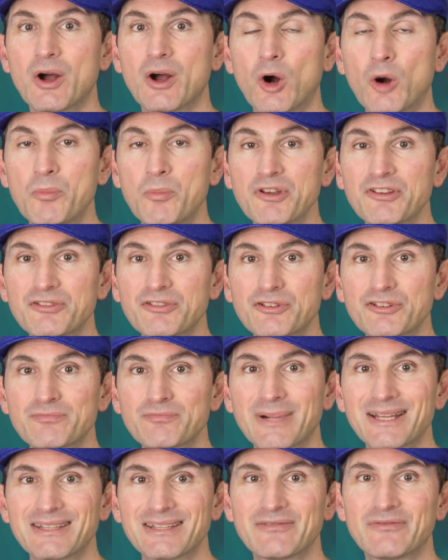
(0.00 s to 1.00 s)
Open source
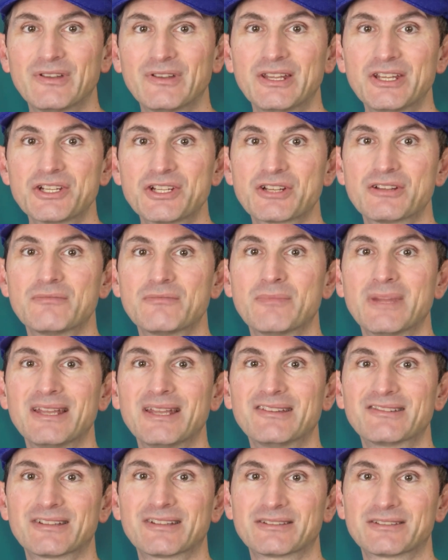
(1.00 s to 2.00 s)
by definition
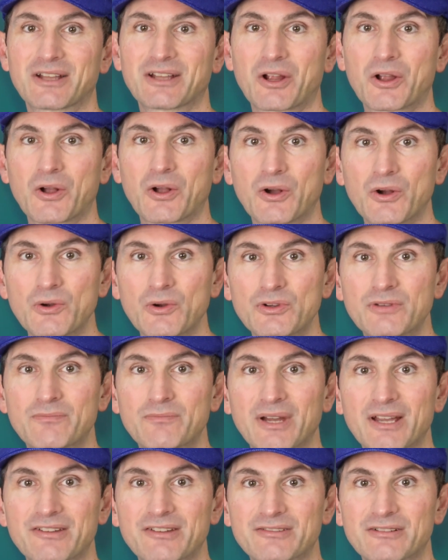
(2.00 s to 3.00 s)
means that the code
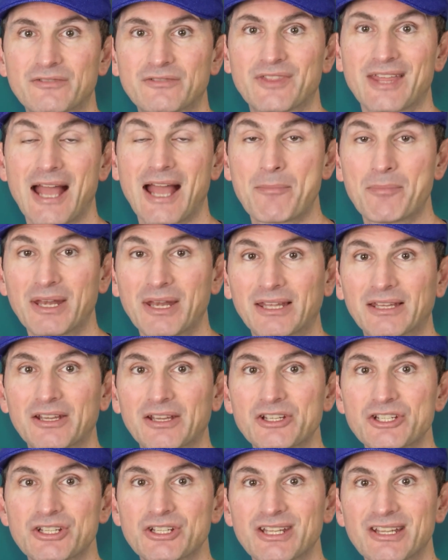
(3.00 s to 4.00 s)
base of the
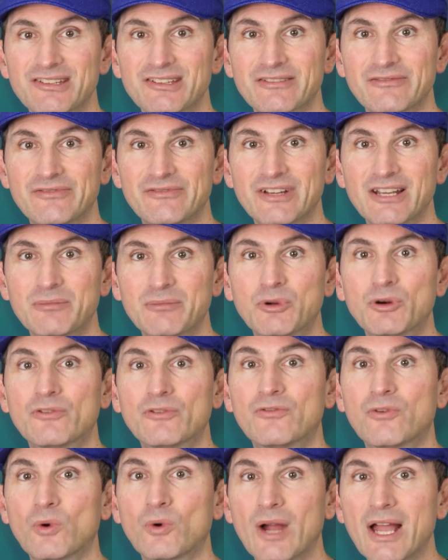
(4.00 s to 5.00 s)
application is available
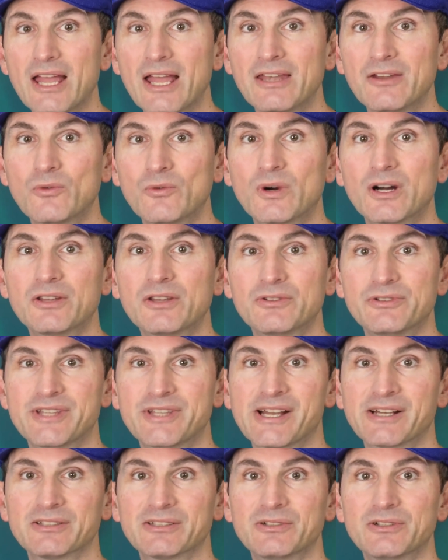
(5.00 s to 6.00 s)
for anyone to
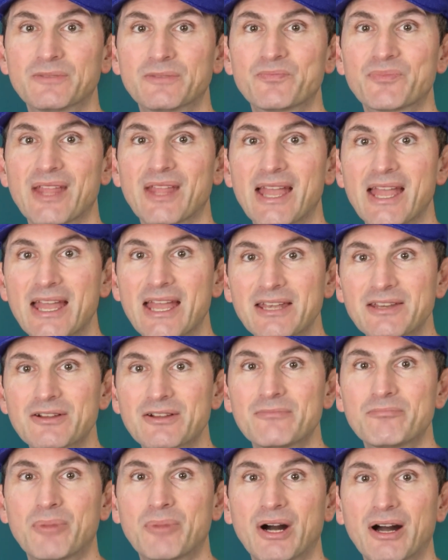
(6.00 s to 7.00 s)
download and
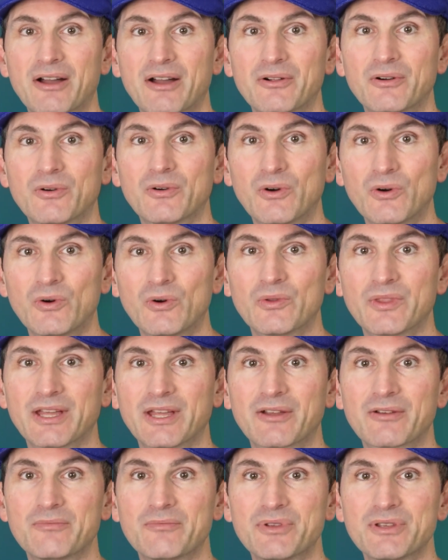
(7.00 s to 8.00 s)
compile on
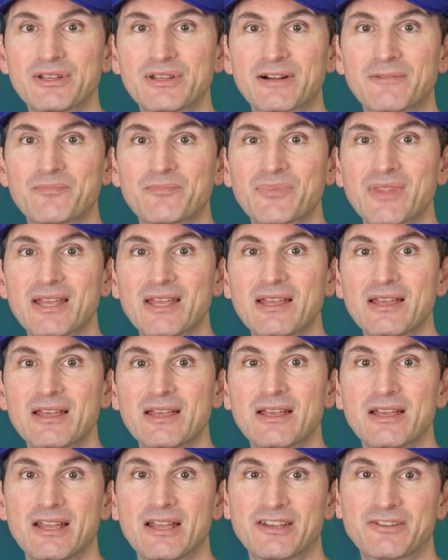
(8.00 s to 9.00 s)
their computer.
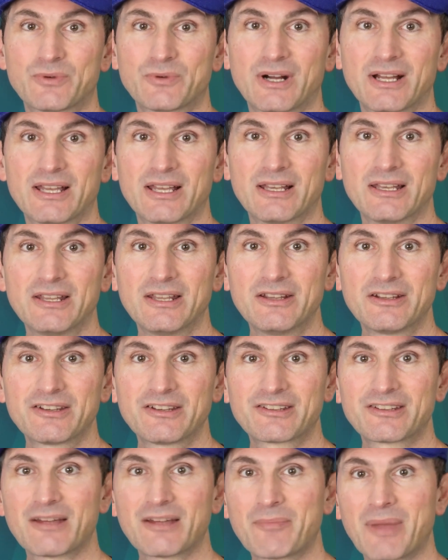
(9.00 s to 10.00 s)
It's why
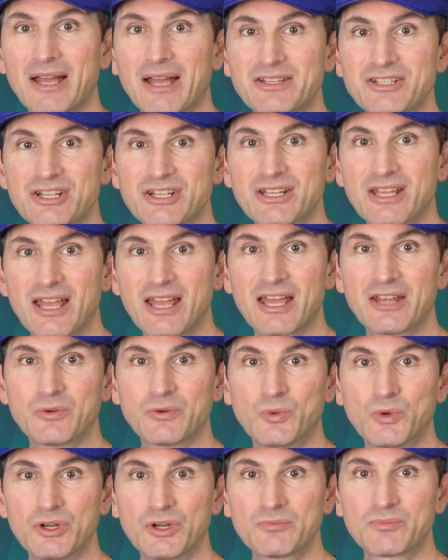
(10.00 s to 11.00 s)
Linux, Apache, and
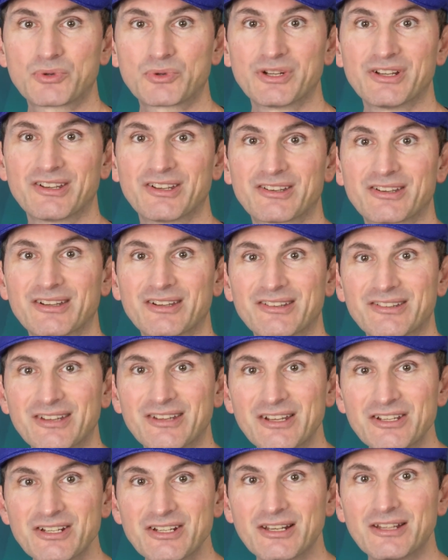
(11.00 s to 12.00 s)
WordPress
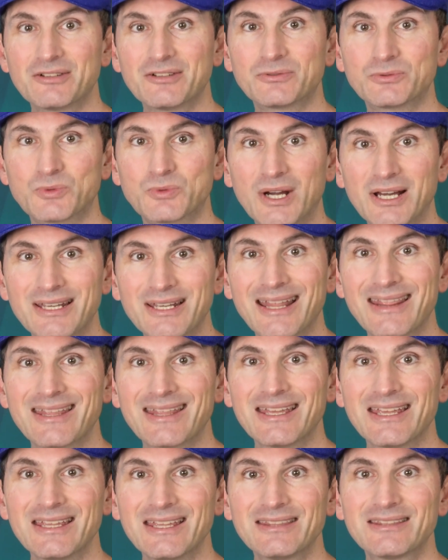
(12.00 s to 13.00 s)
essentially run
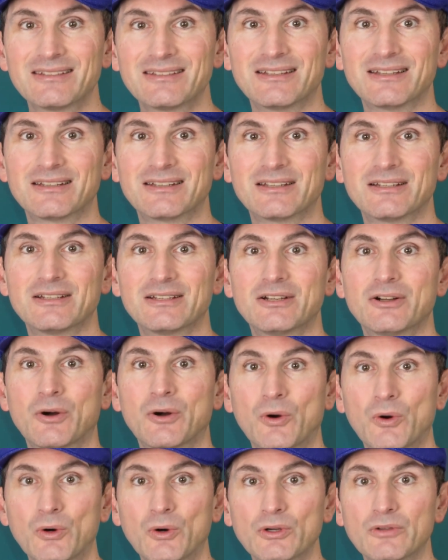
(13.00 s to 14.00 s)
the internet.
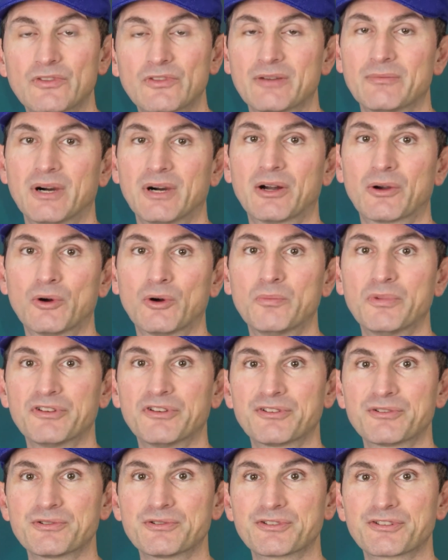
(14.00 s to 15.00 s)
All of them are open
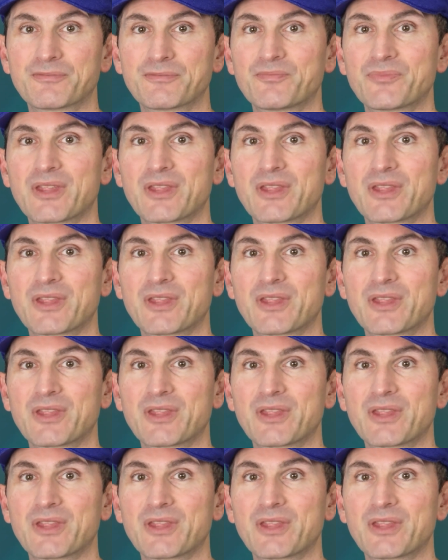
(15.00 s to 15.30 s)
source.